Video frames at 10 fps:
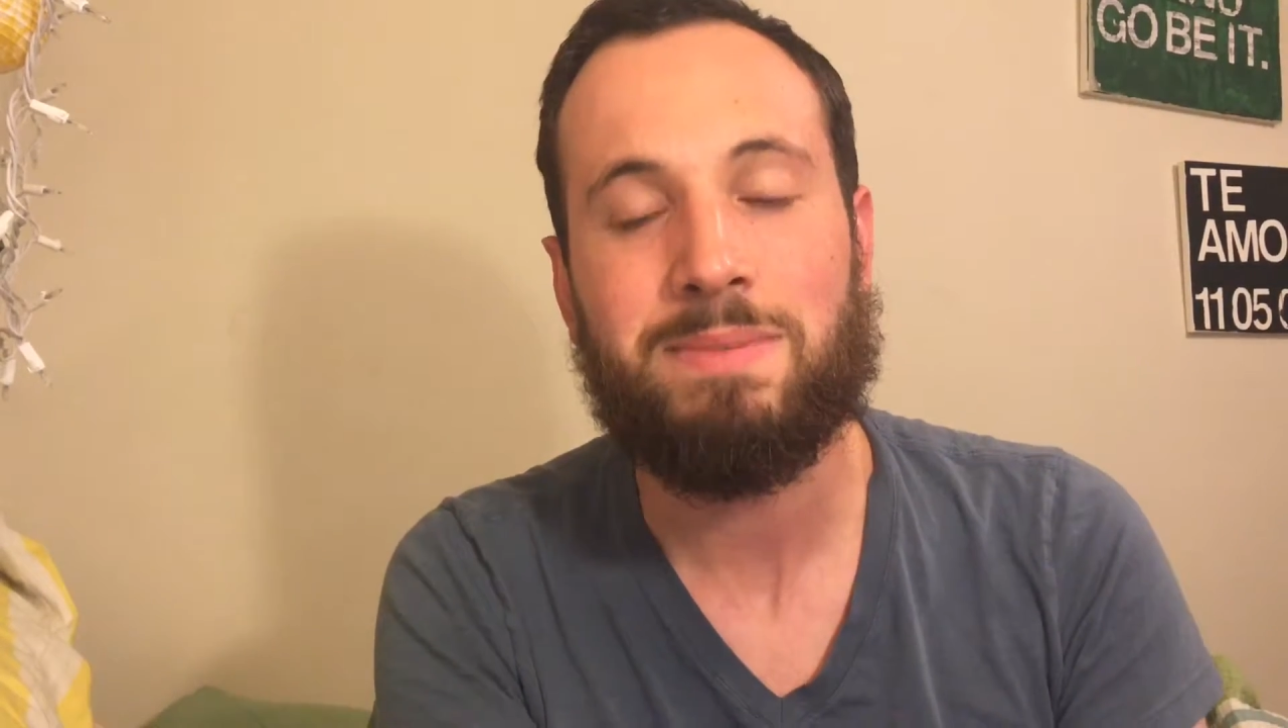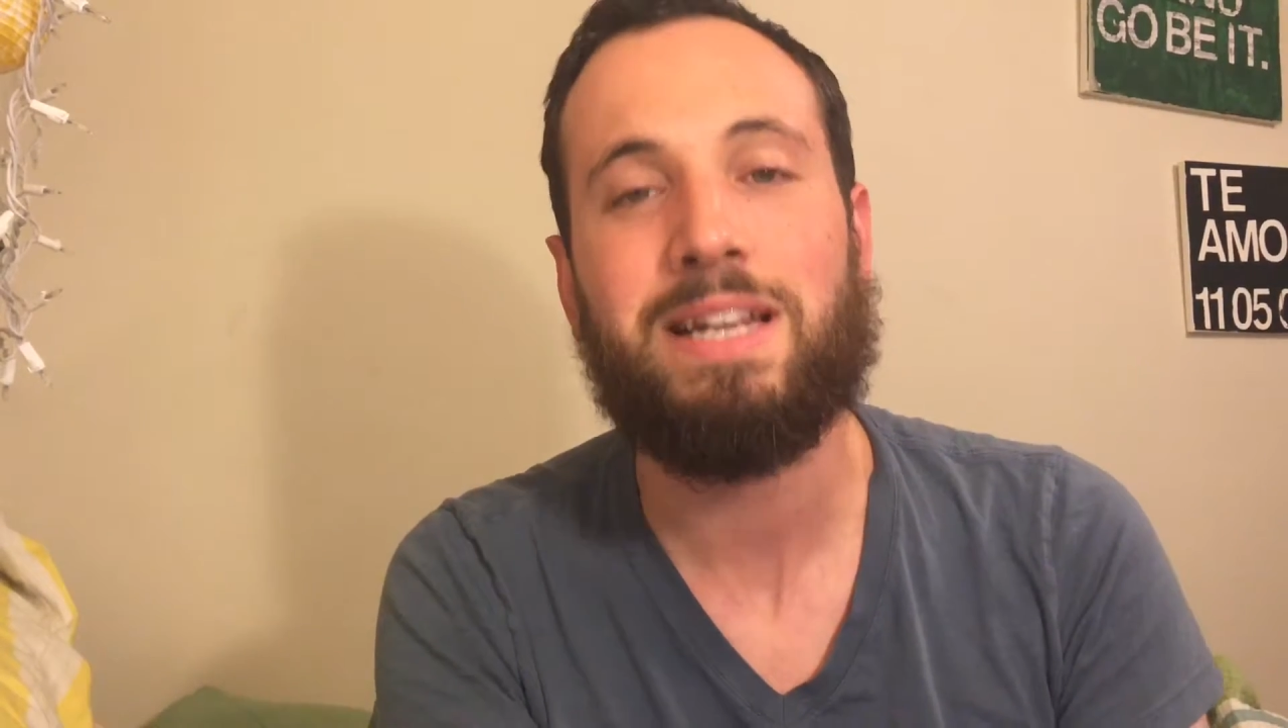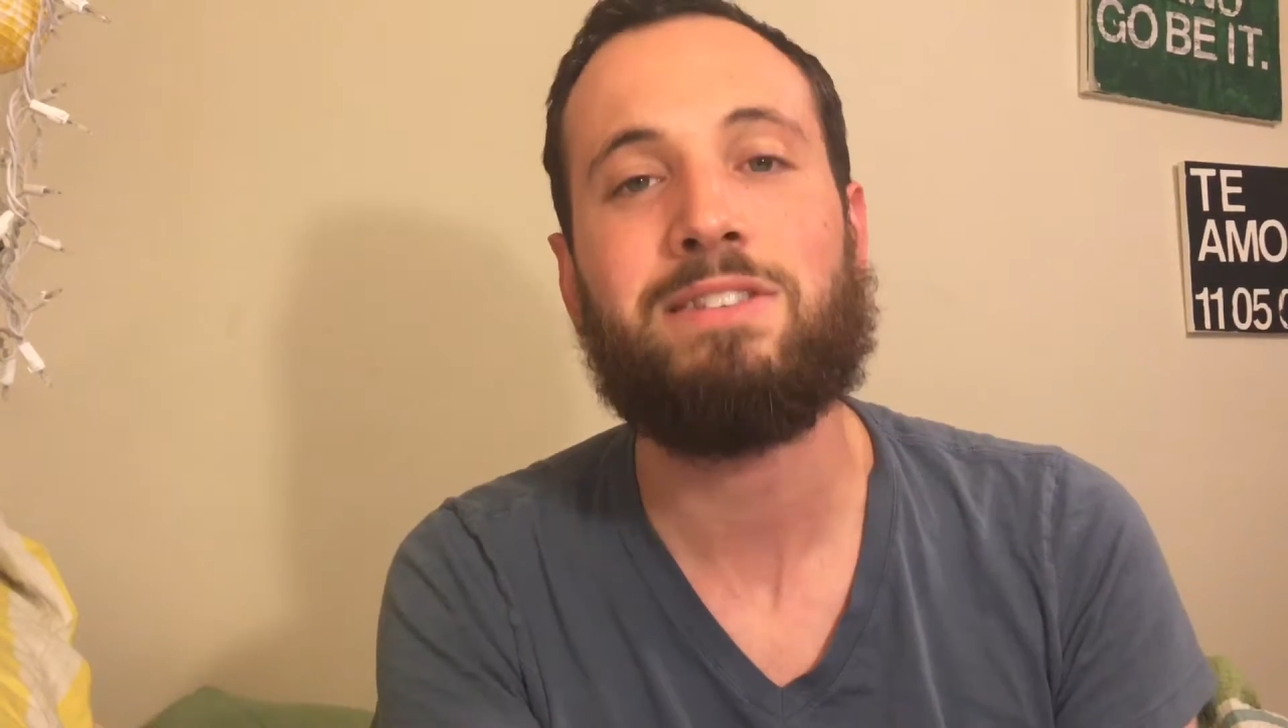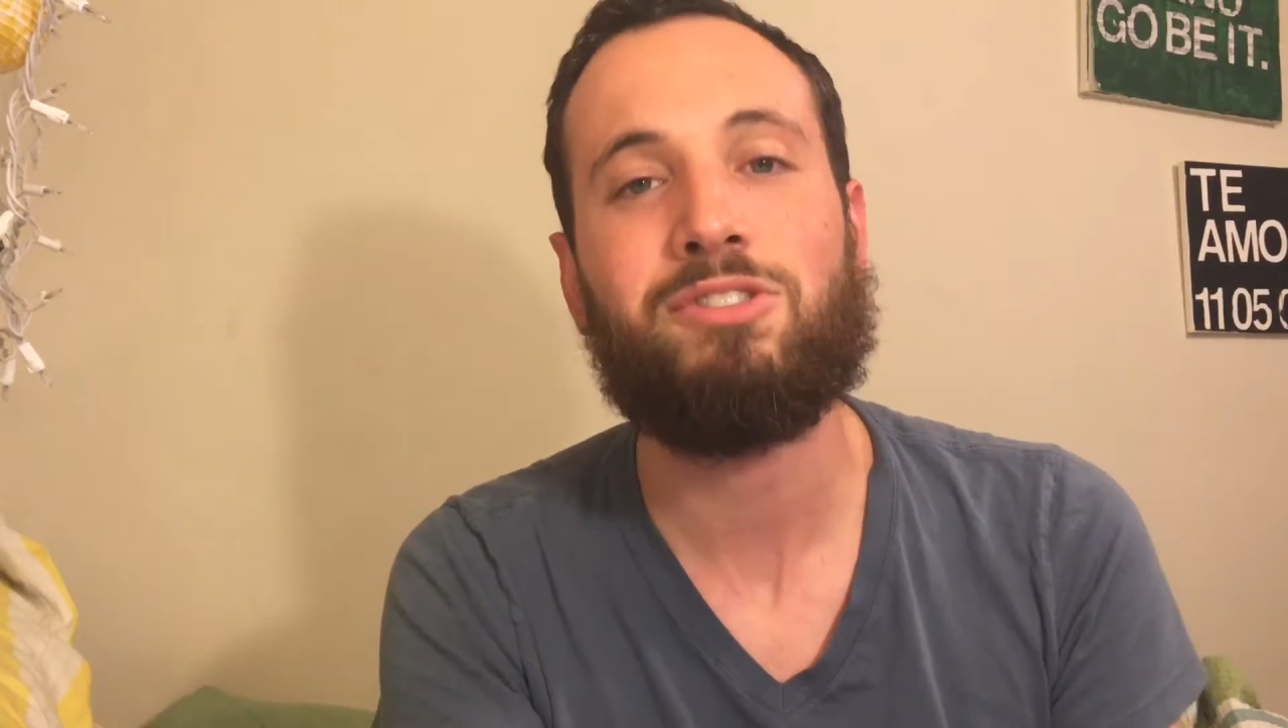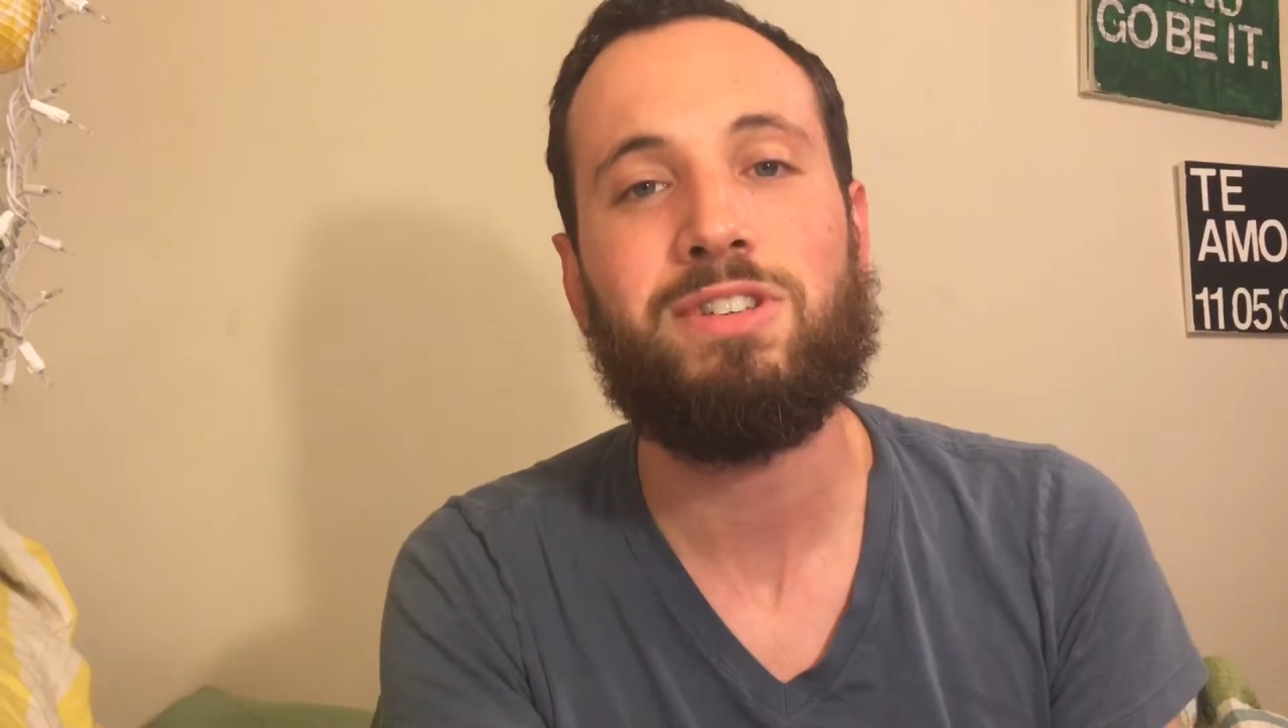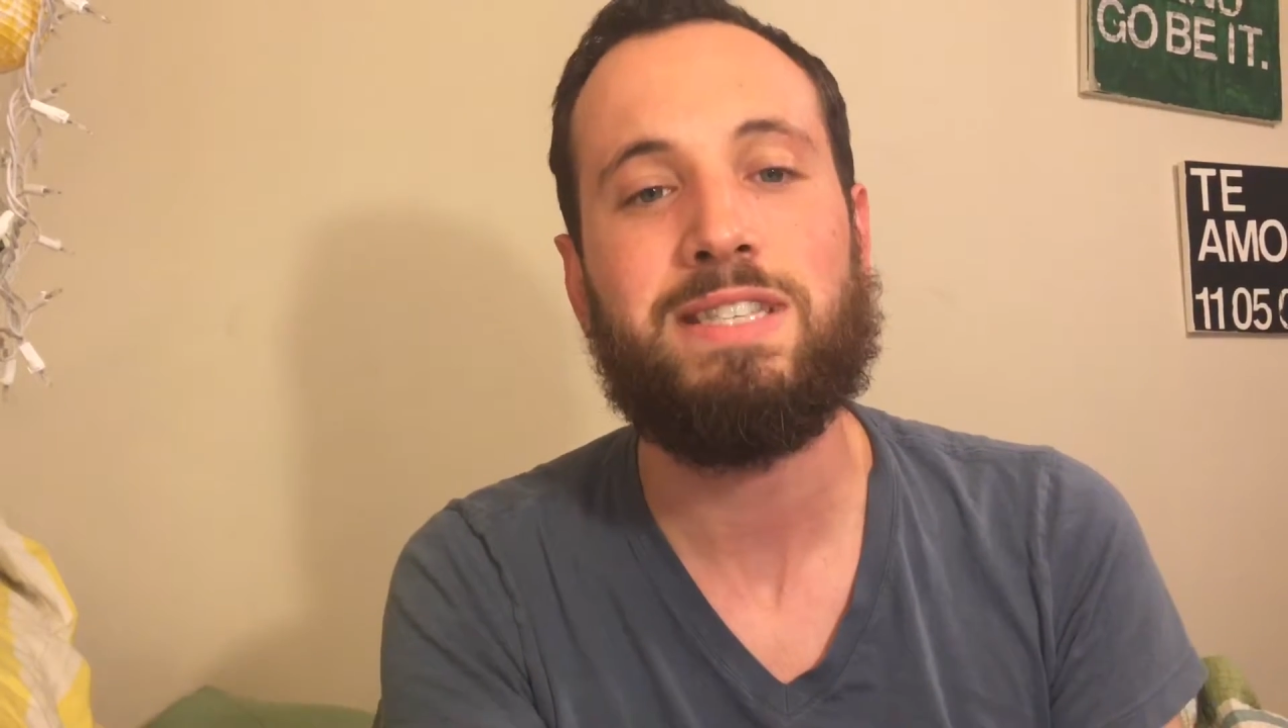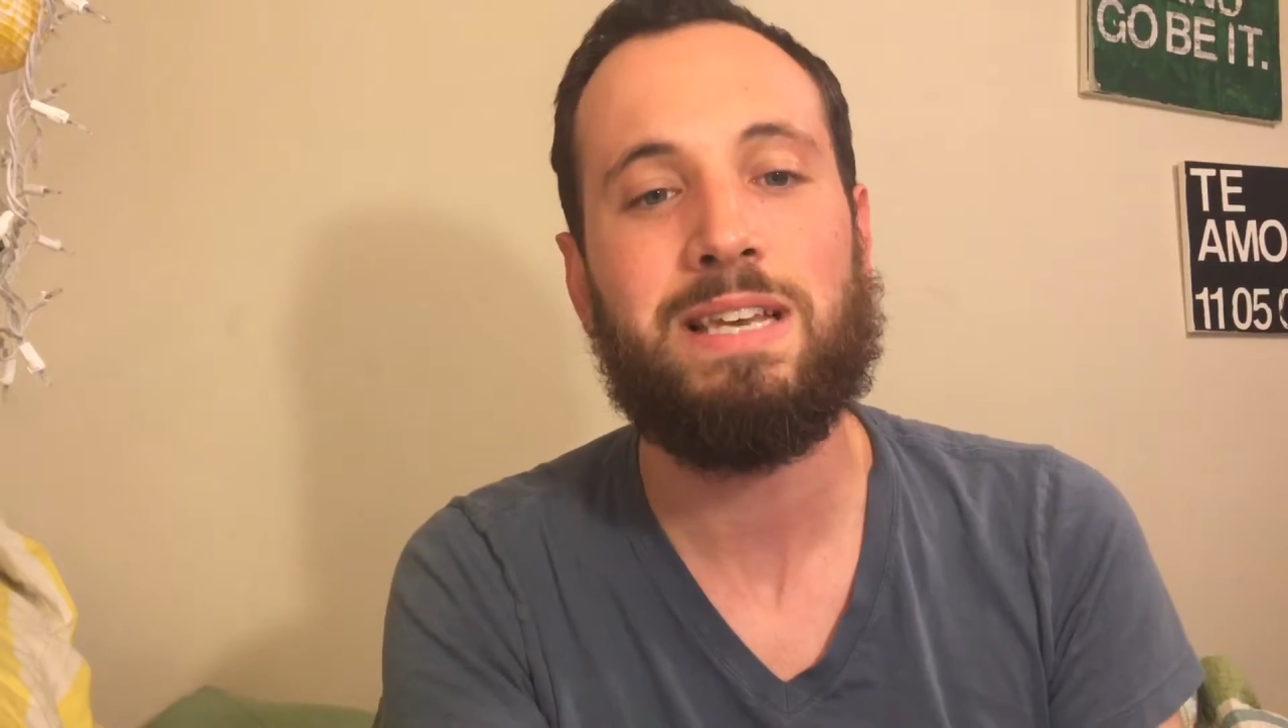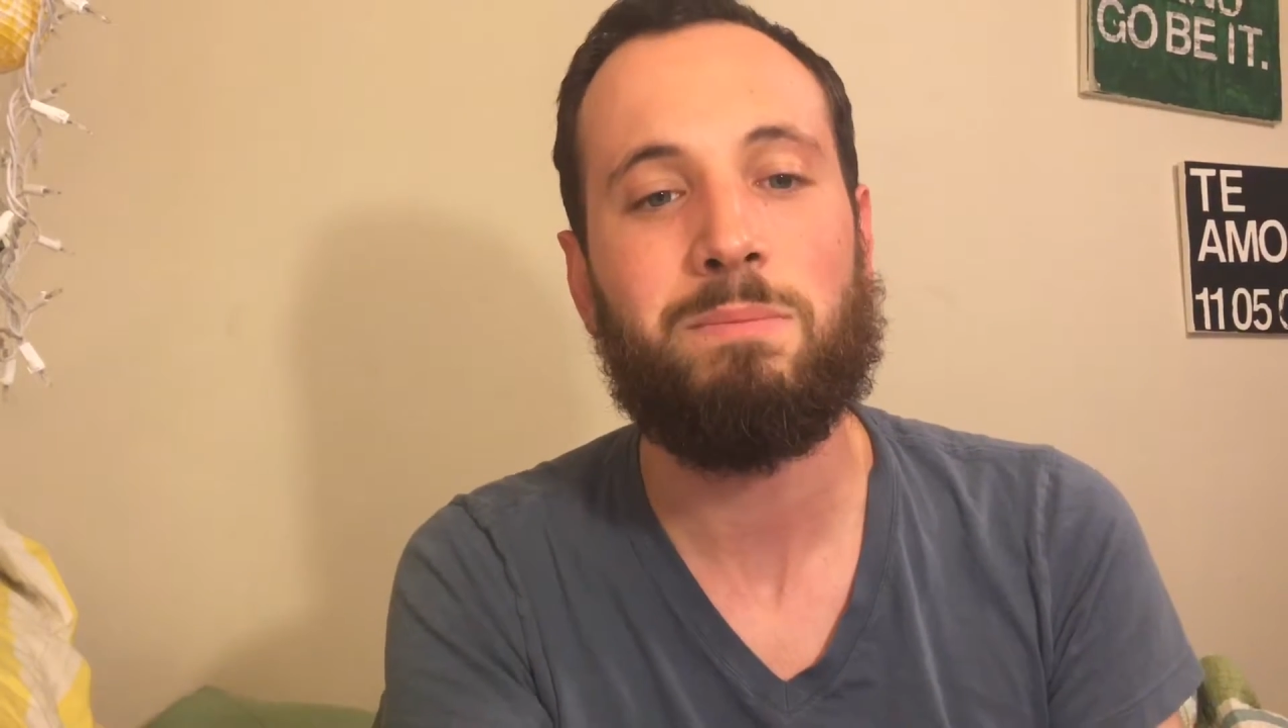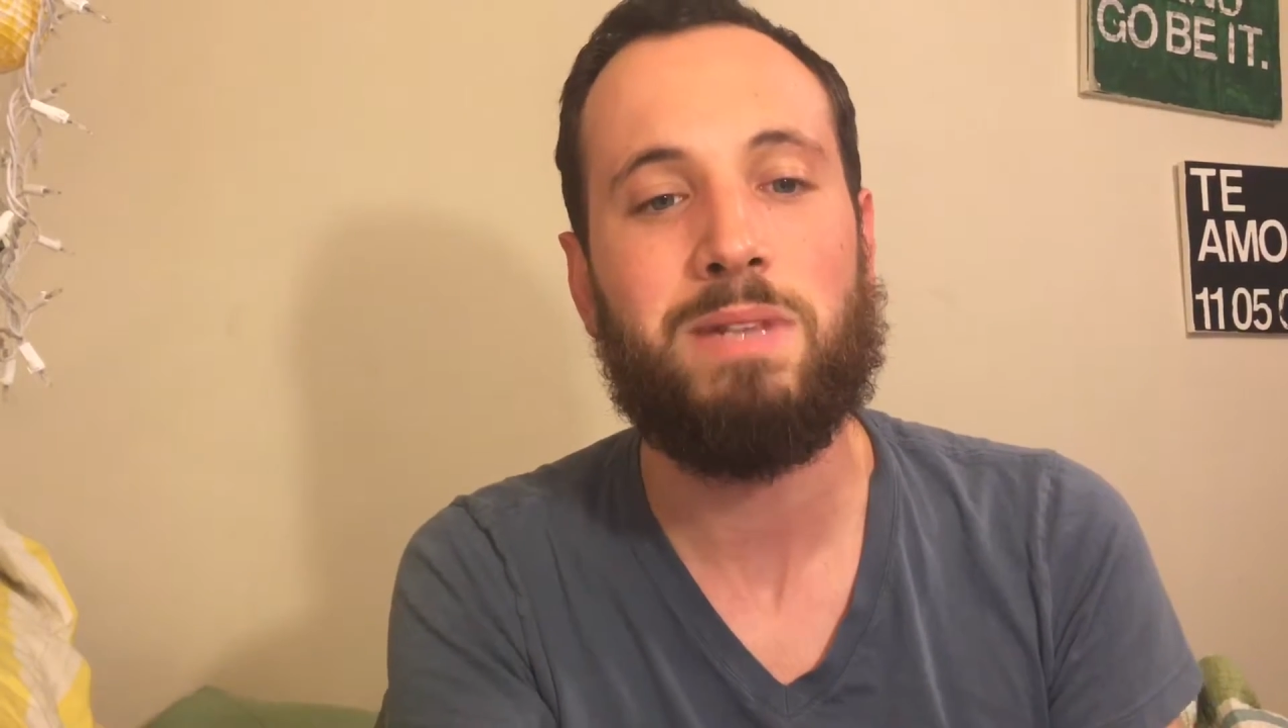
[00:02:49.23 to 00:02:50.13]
sentence could seem